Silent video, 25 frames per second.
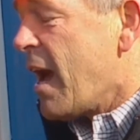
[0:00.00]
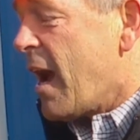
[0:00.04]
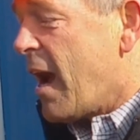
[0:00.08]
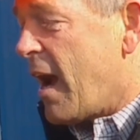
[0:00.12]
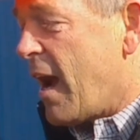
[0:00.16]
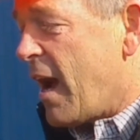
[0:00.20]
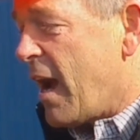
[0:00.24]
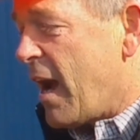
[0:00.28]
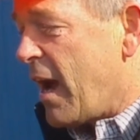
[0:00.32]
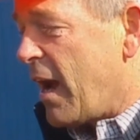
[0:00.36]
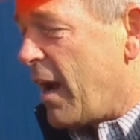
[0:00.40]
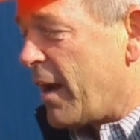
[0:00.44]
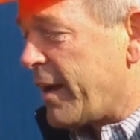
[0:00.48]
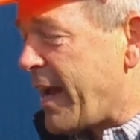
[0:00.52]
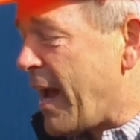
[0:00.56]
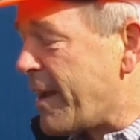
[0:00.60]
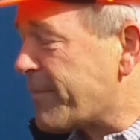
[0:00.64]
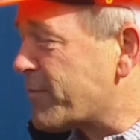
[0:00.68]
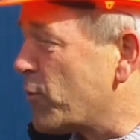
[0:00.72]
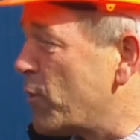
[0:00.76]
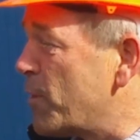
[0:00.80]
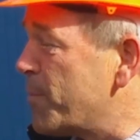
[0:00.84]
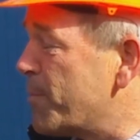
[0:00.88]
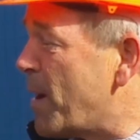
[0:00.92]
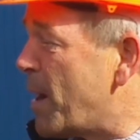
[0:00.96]
I
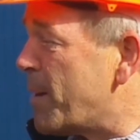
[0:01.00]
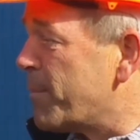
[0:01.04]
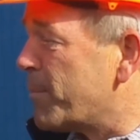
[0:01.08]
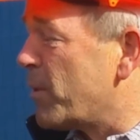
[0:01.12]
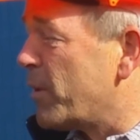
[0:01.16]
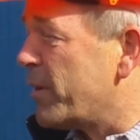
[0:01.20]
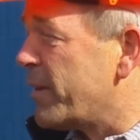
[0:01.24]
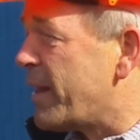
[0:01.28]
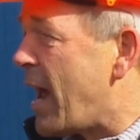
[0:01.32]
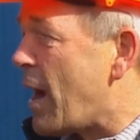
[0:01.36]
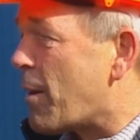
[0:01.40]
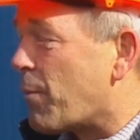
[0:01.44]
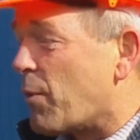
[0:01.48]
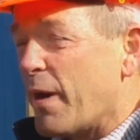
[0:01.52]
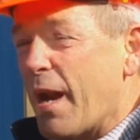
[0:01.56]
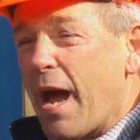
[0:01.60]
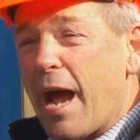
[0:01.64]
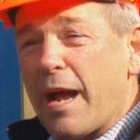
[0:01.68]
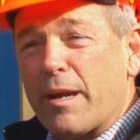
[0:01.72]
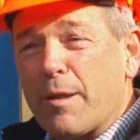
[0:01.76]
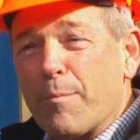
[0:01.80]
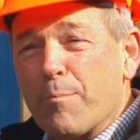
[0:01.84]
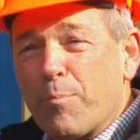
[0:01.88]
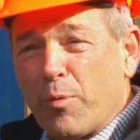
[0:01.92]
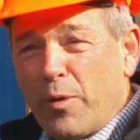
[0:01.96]
got to remember that we're
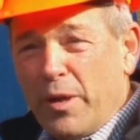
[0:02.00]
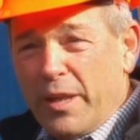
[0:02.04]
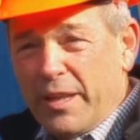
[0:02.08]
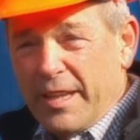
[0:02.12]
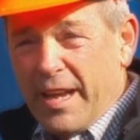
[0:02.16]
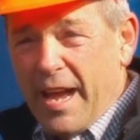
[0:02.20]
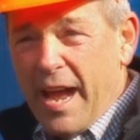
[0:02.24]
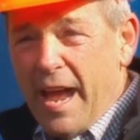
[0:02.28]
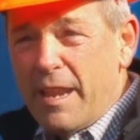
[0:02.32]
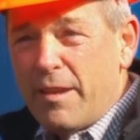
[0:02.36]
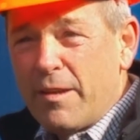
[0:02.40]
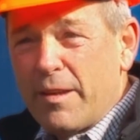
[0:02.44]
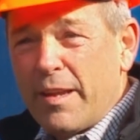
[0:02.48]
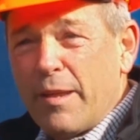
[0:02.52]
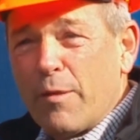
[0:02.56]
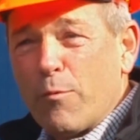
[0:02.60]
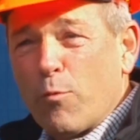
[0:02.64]
not complete yet.